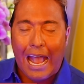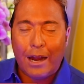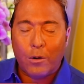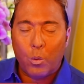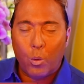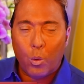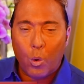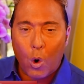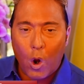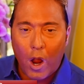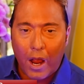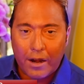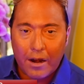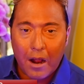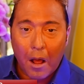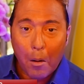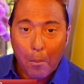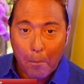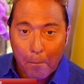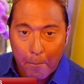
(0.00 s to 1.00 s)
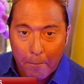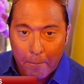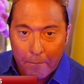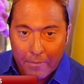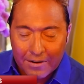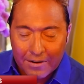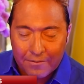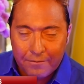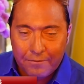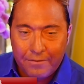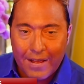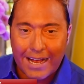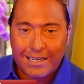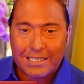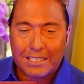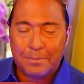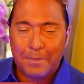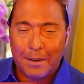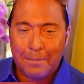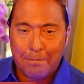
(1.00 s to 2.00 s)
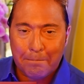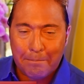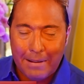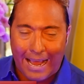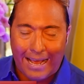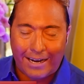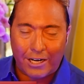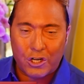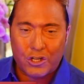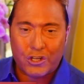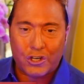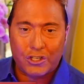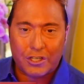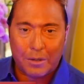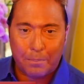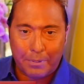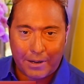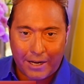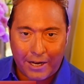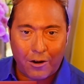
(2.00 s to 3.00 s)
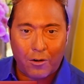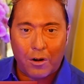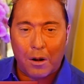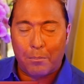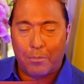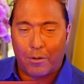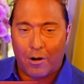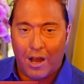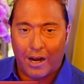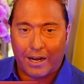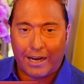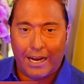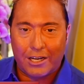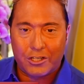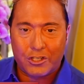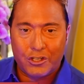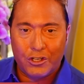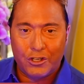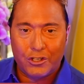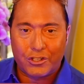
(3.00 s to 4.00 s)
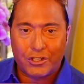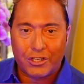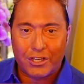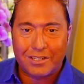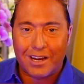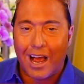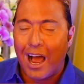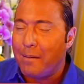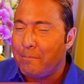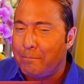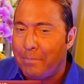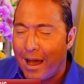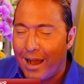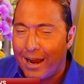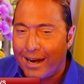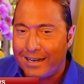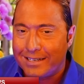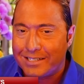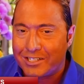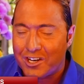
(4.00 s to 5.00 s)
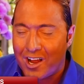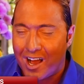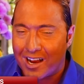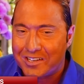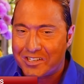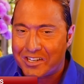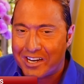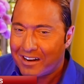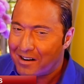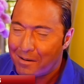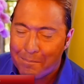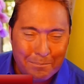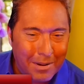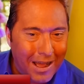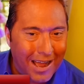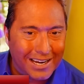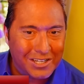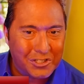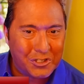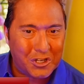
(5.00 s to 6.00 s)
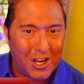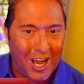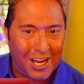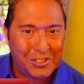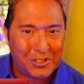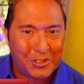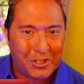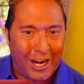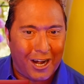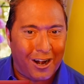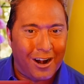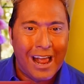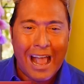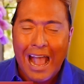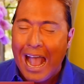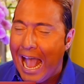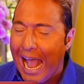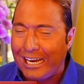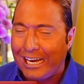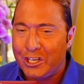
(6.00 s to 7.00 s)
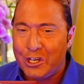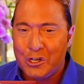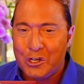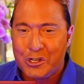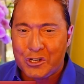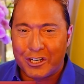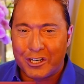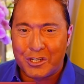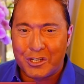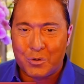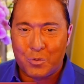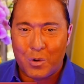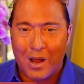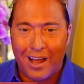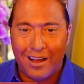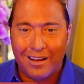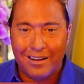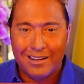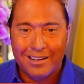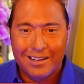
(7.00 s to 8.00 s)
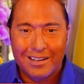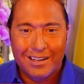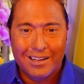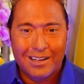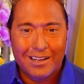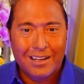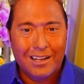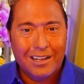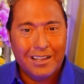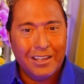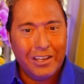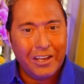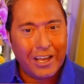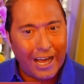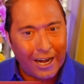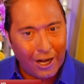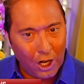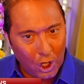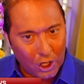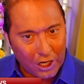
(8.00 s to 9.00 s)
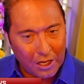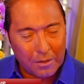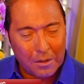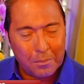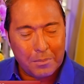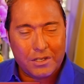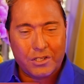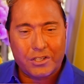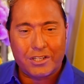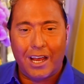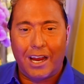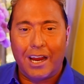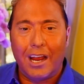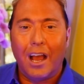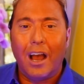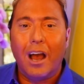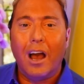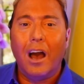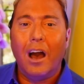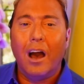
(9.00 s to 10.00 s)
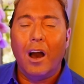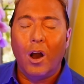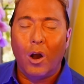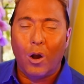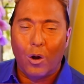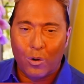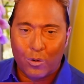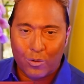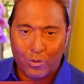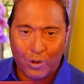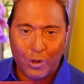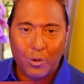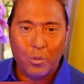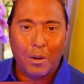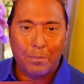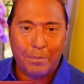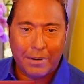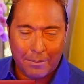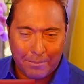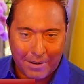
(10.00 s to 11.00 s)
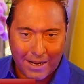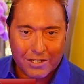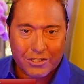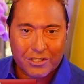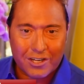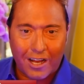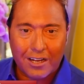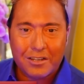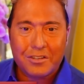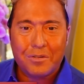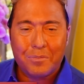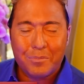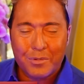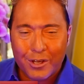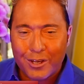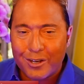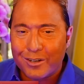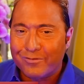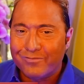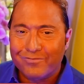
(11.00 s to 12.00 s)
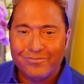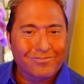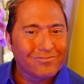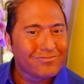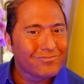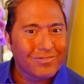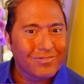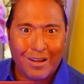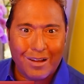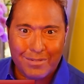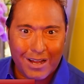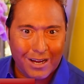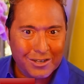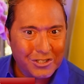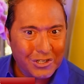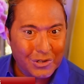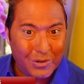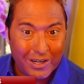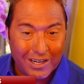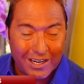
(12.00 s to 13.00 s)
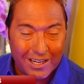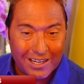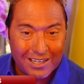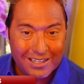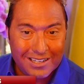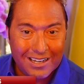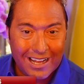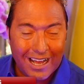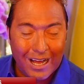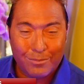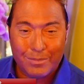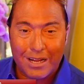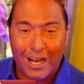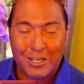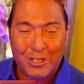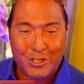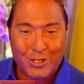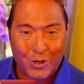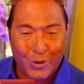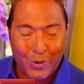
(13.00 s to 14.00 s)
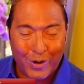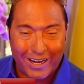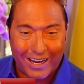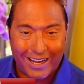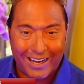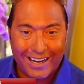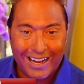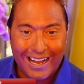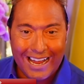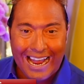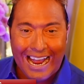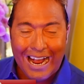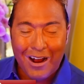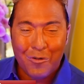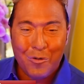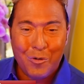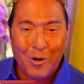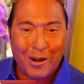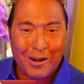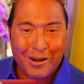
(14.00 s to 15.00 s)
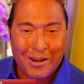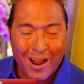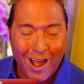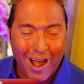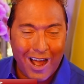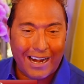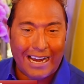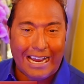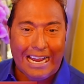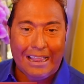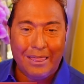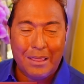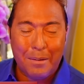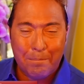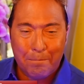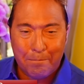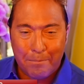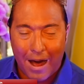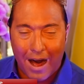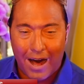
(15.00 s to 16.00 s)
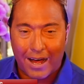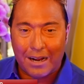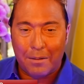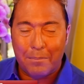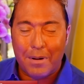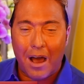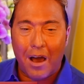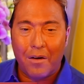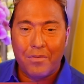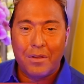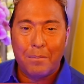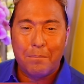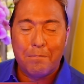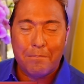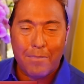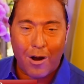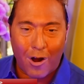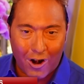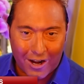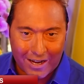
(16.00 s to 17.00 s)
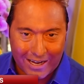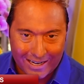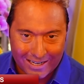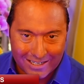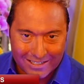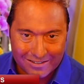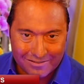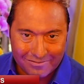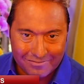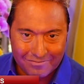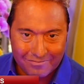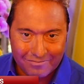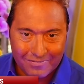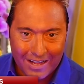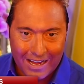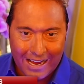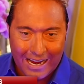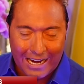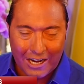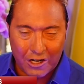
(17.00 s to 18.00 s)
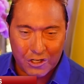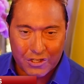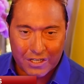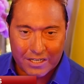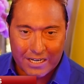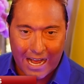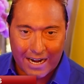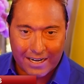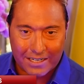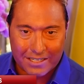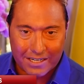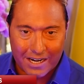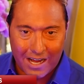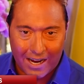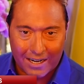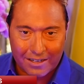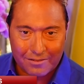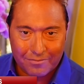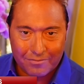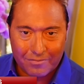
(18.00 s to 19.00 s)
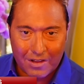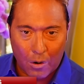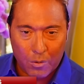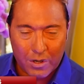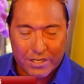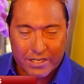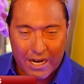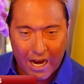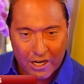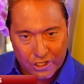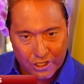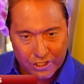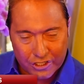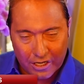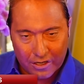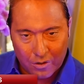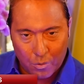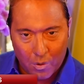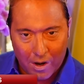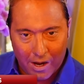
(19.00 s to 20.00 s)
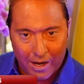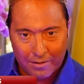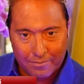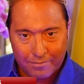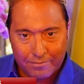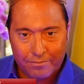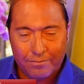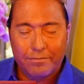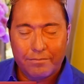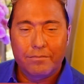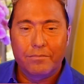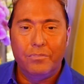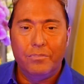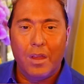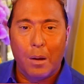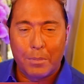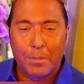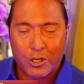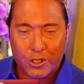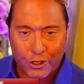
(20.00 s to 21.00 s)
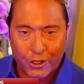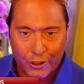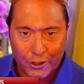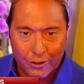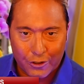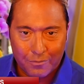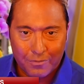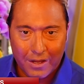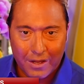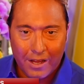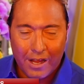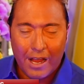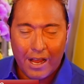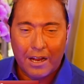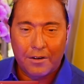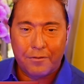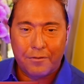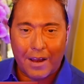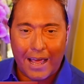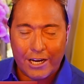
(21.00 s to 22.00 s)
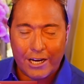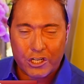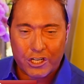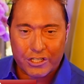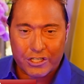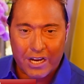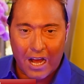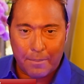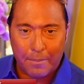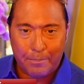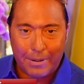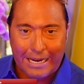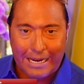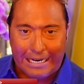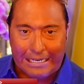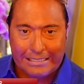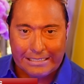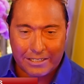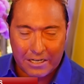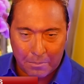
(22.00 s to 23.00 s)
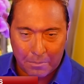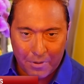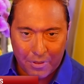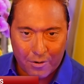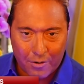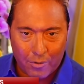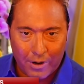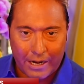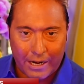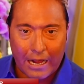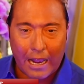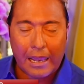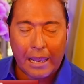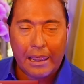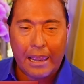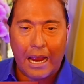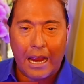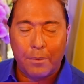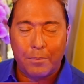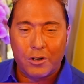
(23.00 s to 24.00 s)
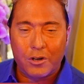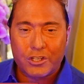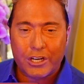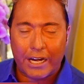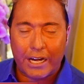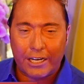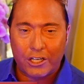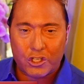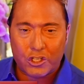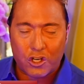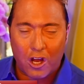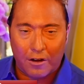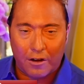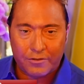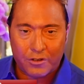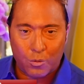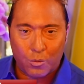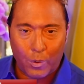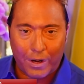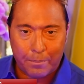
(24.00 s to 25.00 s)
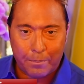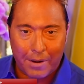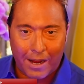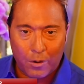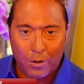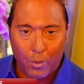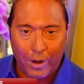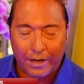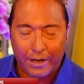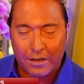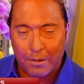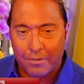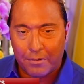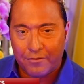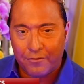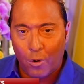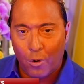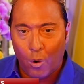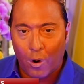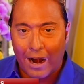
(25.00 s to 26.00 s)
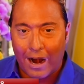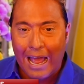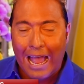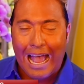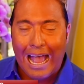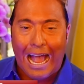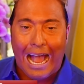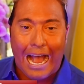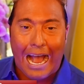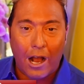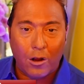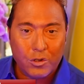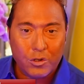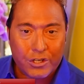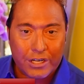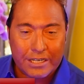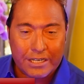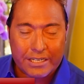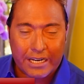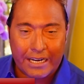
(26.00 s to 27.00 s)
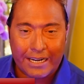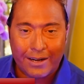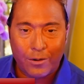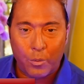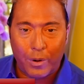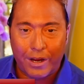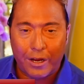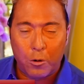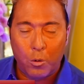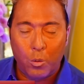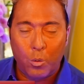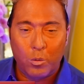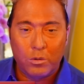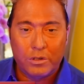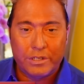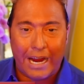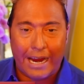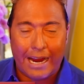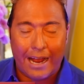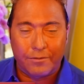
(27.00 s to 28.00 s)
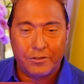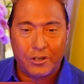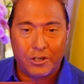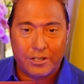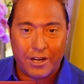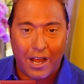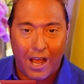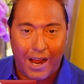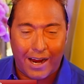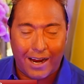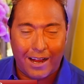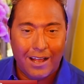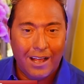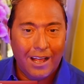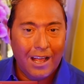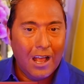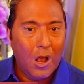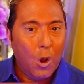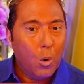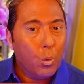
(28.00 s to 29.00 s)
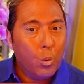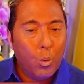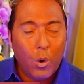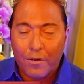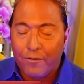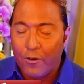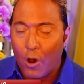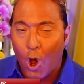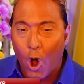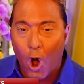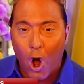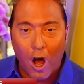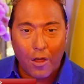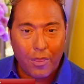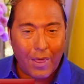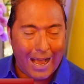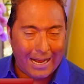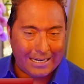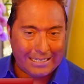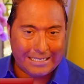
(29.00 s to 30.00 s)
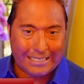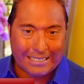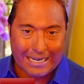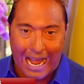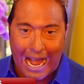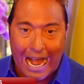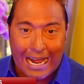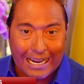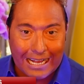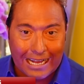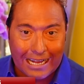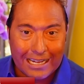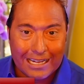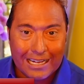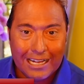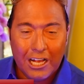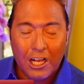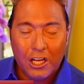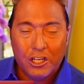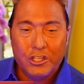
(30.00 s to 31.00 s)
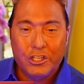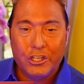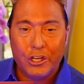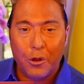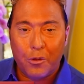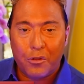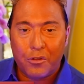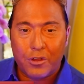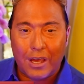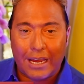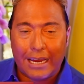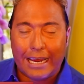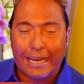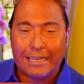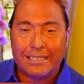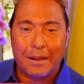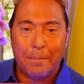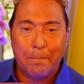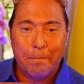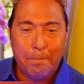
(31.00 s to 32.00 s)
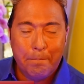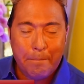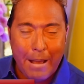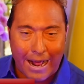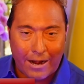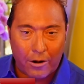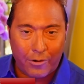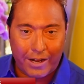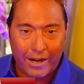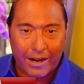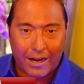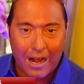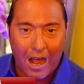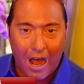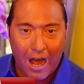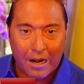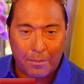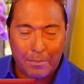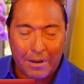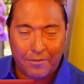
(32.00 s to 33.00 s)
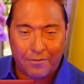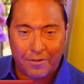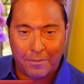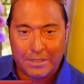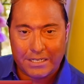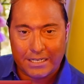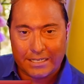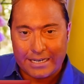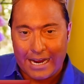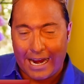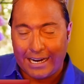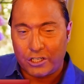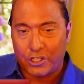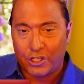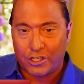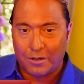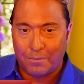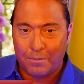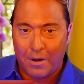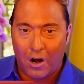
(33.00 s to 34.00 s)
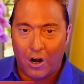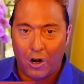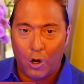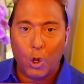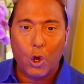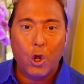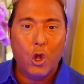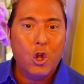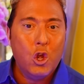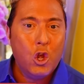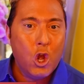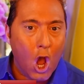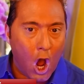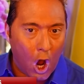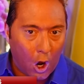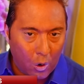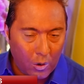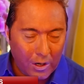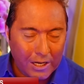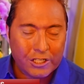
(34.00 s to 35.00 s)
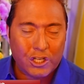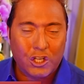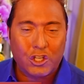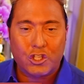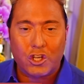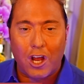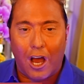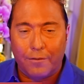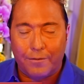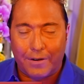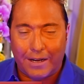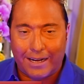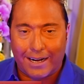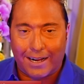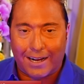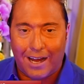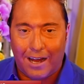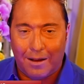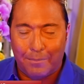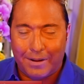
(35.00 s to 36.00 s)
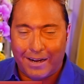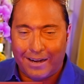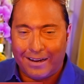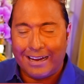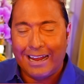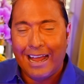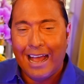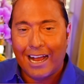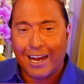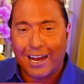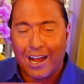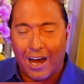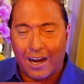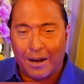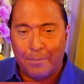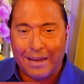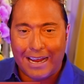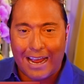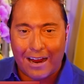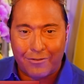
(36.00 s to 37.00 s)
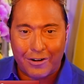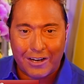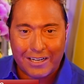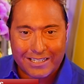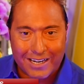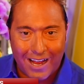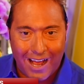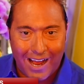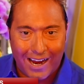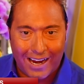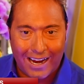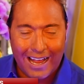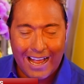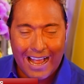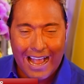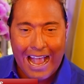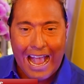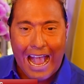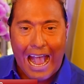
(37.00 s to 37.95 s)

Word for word: And when investment managers appear on broadcast news and says, I'm buying stocks here, I'm buying stocks there, and you should as well, you got to look at them and say, oh, you want me to buy stocks from you. I'm not doing it. I'm not doing it. We're not in the bottom of the market. Here's the data tonight. A recession's underway. Number two, Inflation is not peaked. Number three, labor is getting softer week by week. Number four, housing is getting weak day after day. With all that data, do you think it's a bettering economy from today to tomorrow? No, it's a softening economy, economy every day.